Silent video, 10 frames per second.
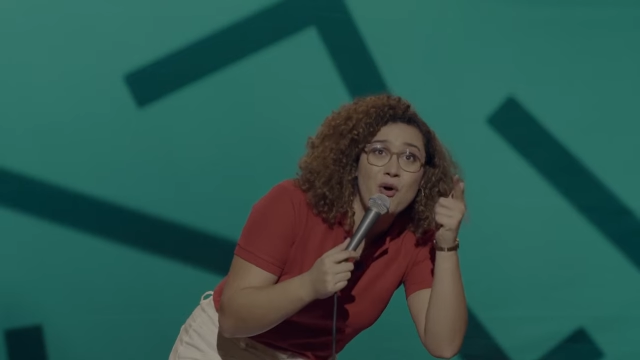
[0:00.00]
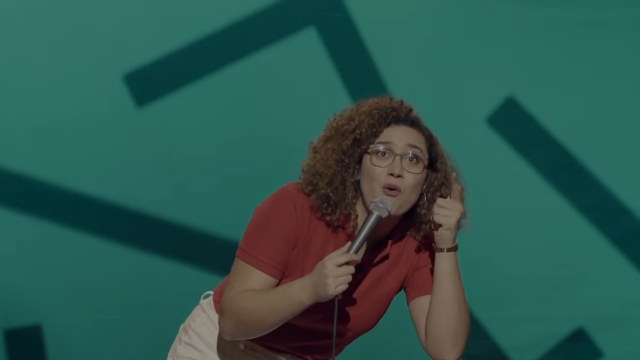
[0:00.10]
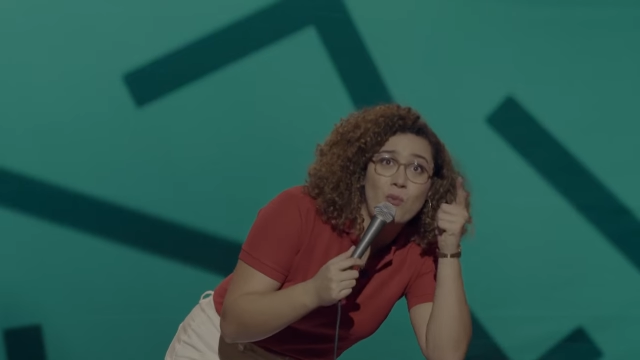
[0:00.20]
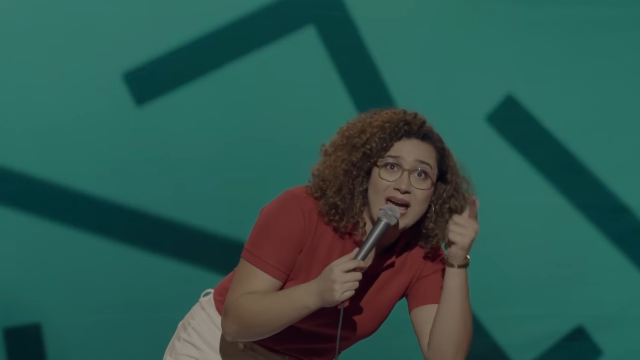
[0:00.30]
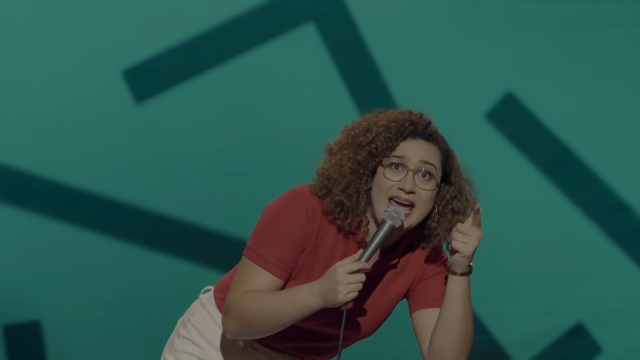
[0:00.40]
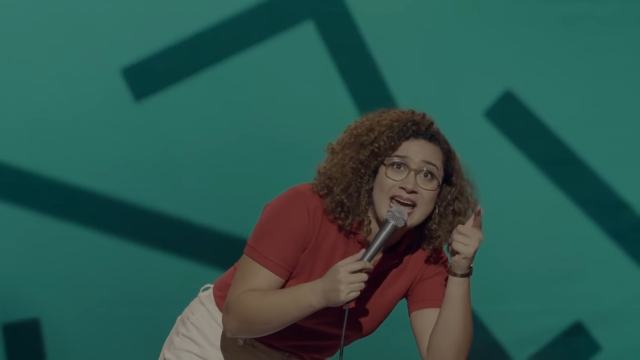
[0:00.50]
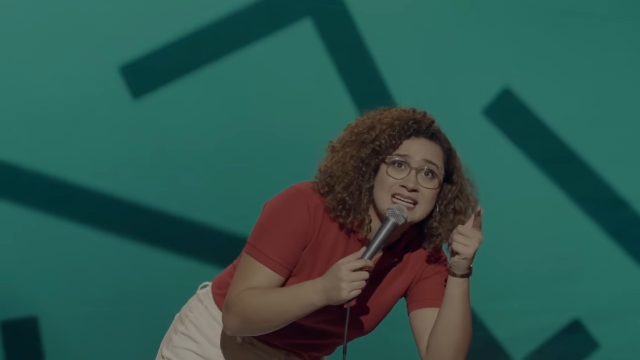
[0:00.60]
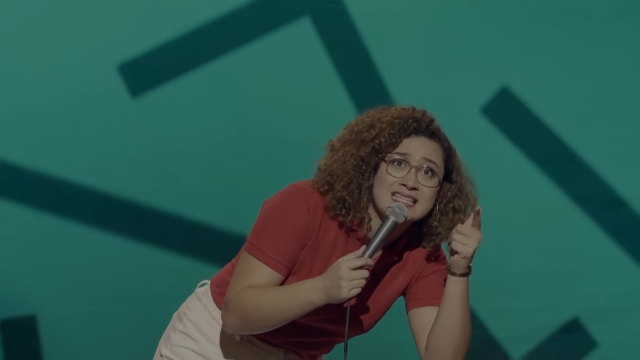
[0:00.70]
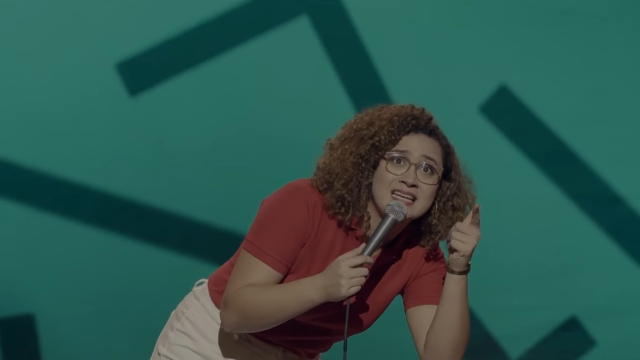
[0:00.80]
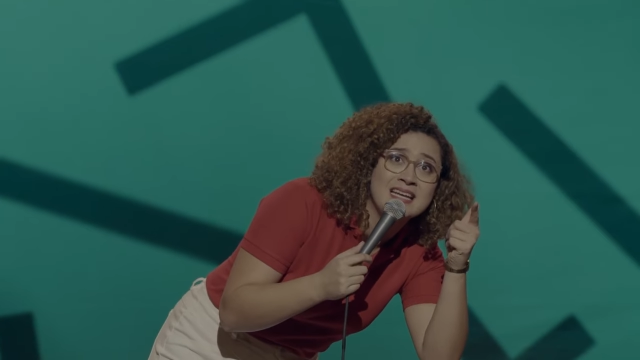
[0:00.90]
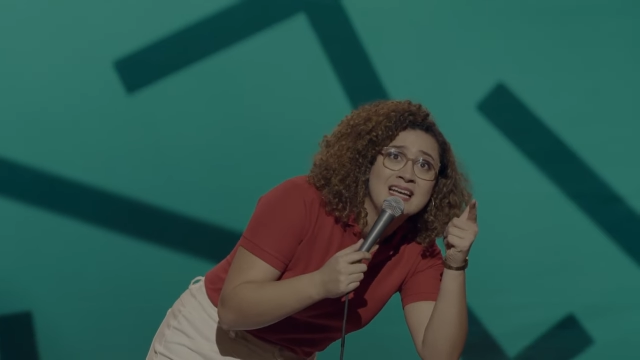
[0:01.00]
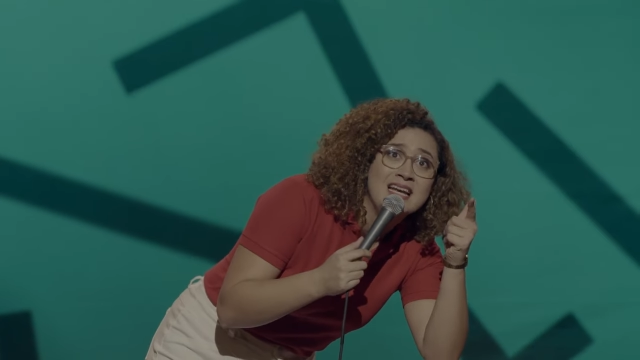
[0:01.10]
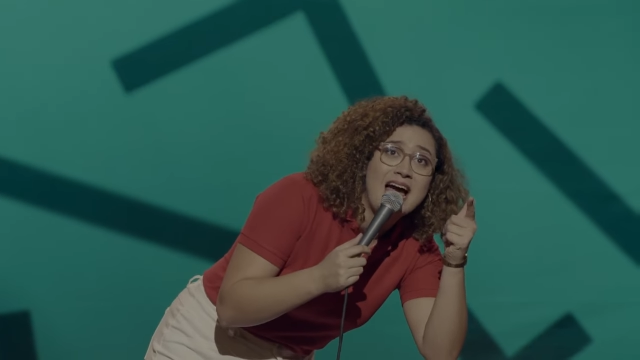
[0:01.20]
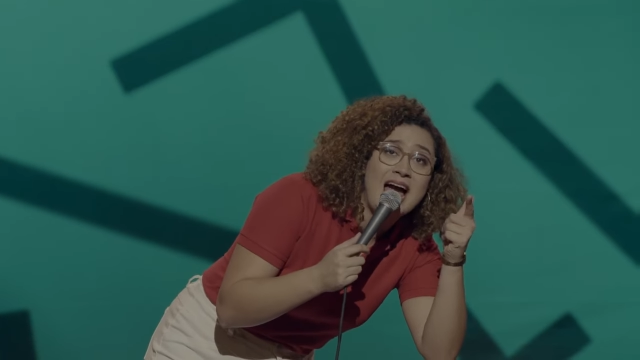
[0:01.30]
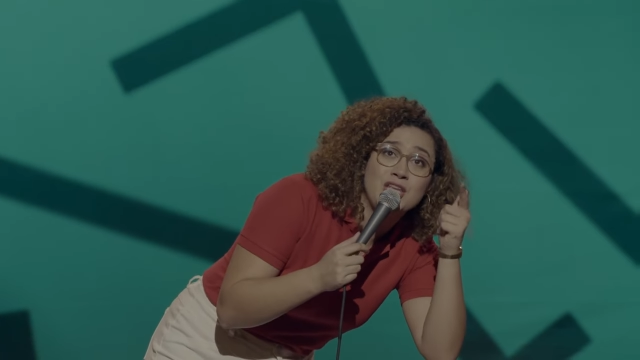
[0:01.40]
you're wet
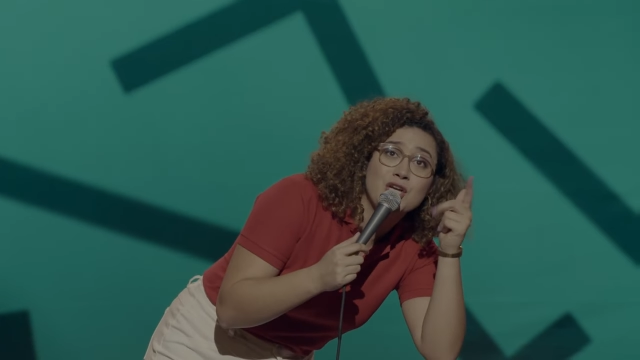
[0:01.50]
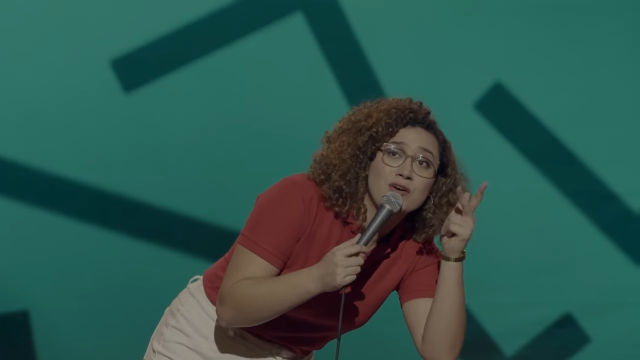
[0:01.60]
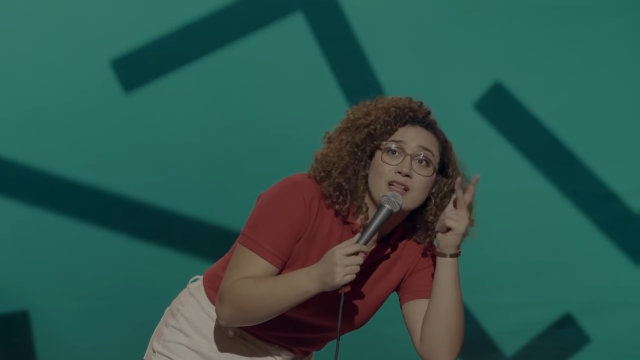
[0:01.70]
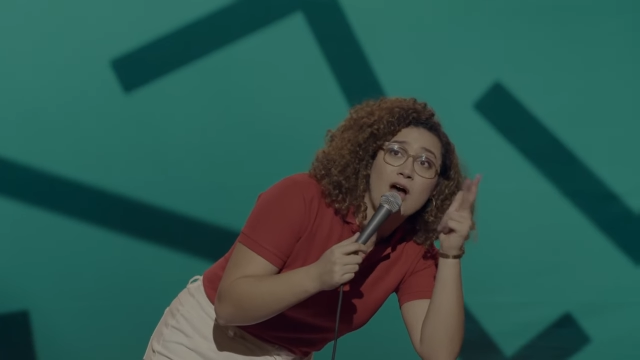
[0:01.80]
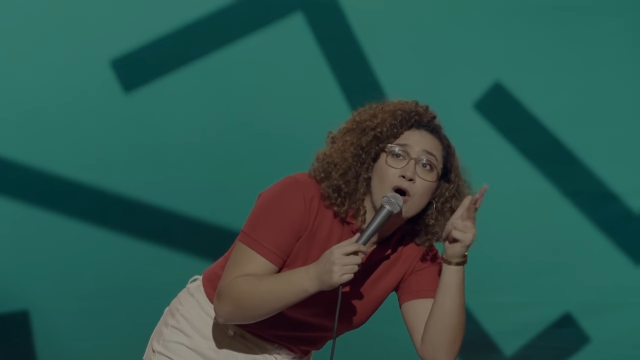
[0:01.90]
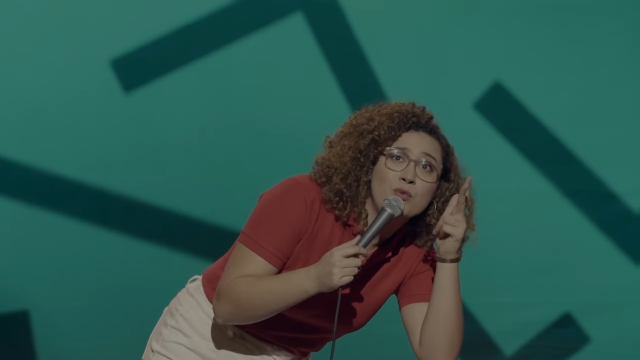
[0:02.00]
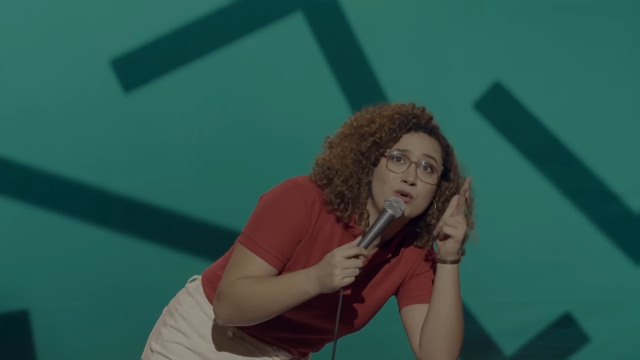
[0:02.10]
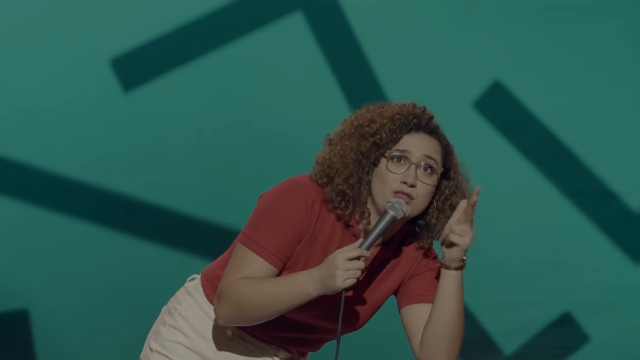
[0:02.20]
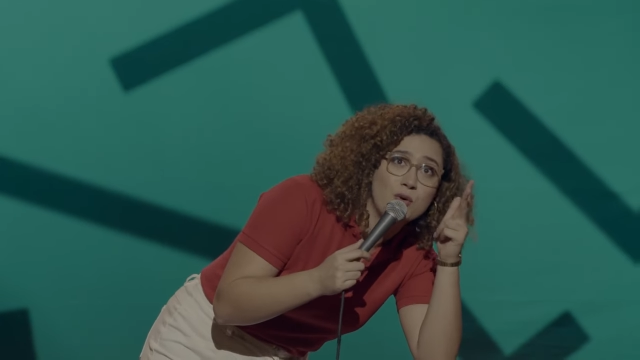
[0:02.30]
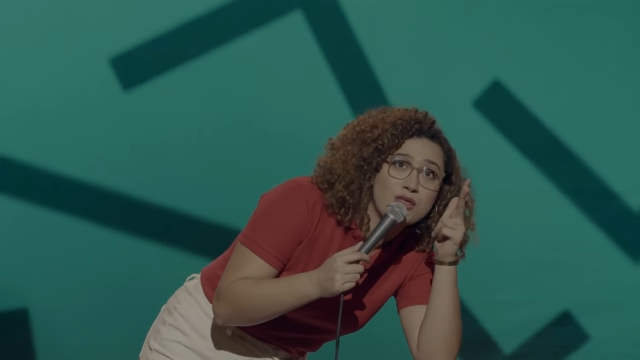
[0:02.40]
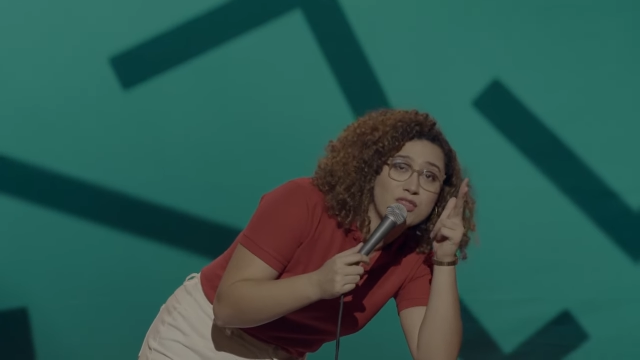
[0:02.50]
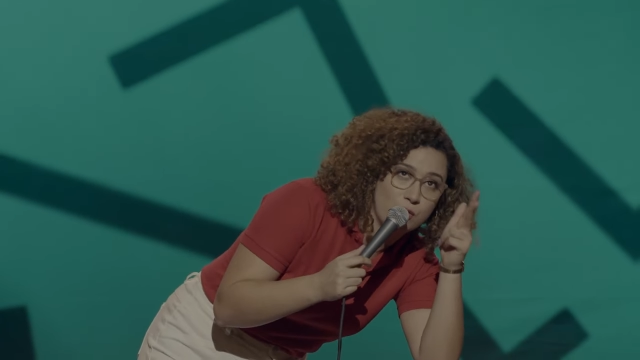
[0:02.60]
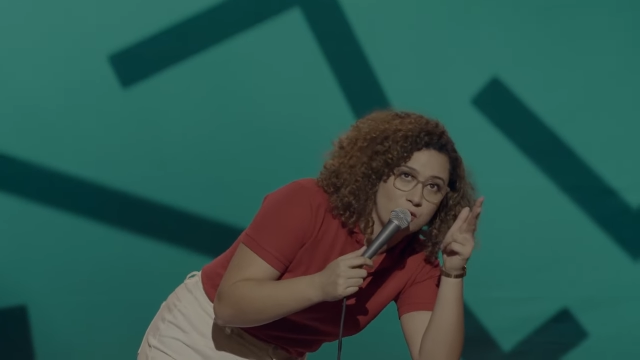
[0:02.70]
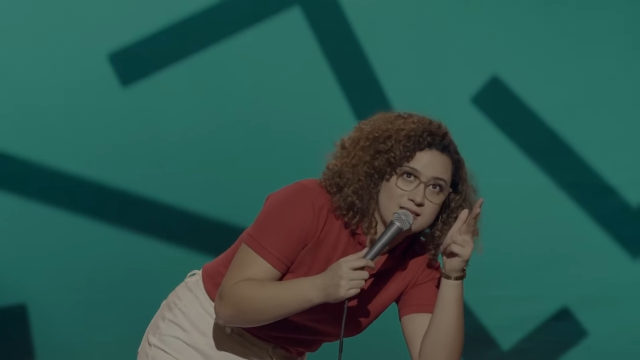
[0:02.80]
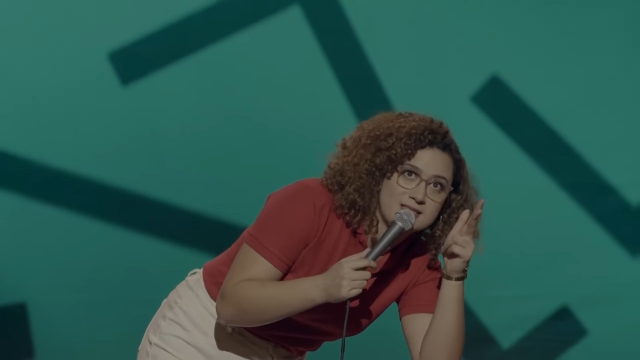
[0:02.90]
and you're alone with your
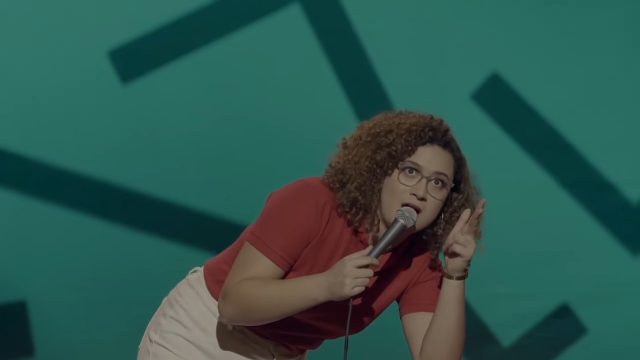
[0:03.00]
thoughts,